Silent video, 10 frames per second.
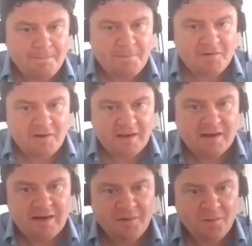
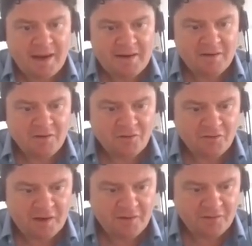particularly when you're
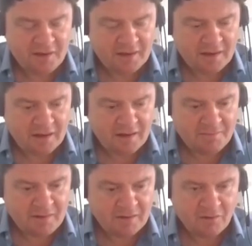facing
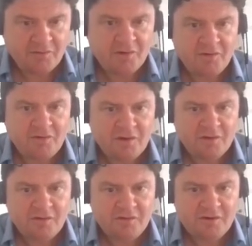a lot of
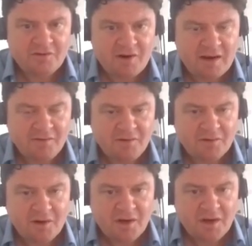uncertainty around your